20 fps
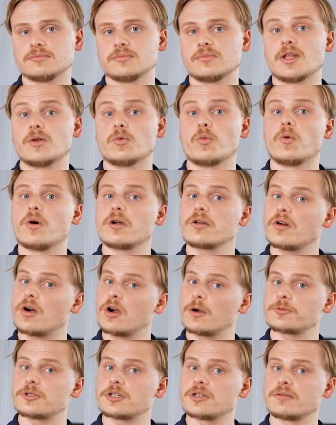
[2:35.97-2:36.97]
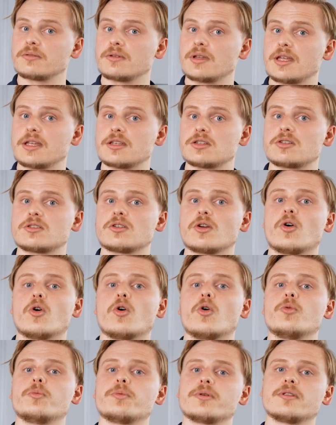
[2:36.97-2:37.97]
Then one option is to
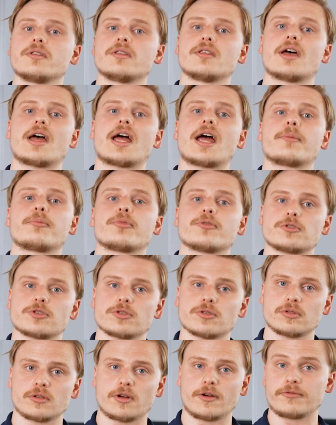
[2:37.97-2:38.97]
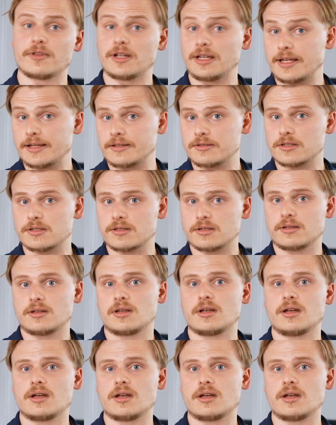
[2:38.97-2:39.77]
open the aperture of the lens.